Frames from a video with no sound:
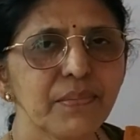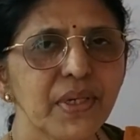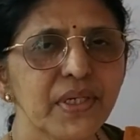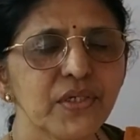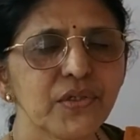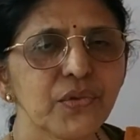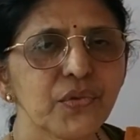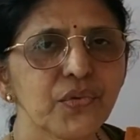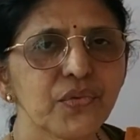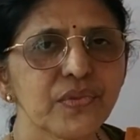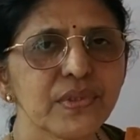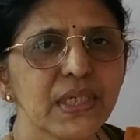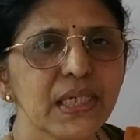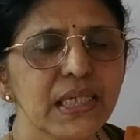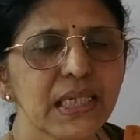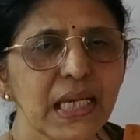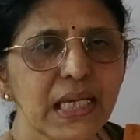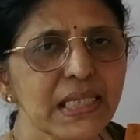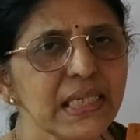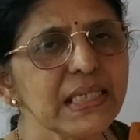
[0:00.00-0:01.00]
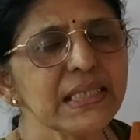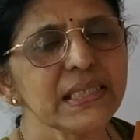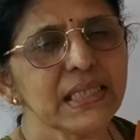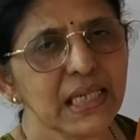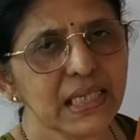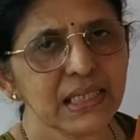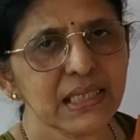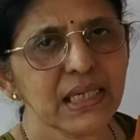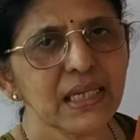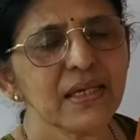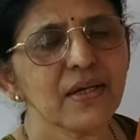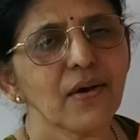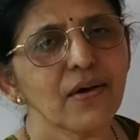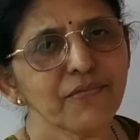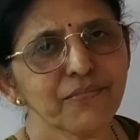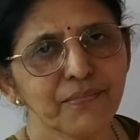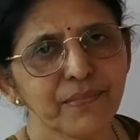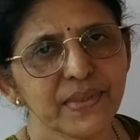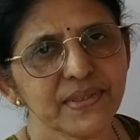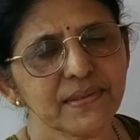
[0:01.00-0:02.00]
by using any technique
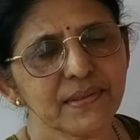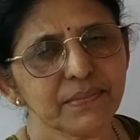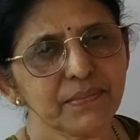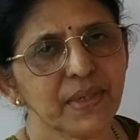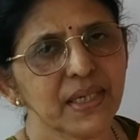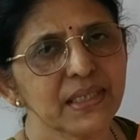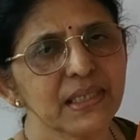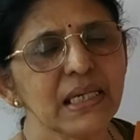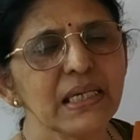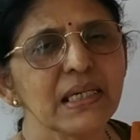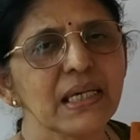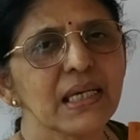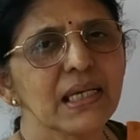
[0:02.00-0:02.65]
of measurement.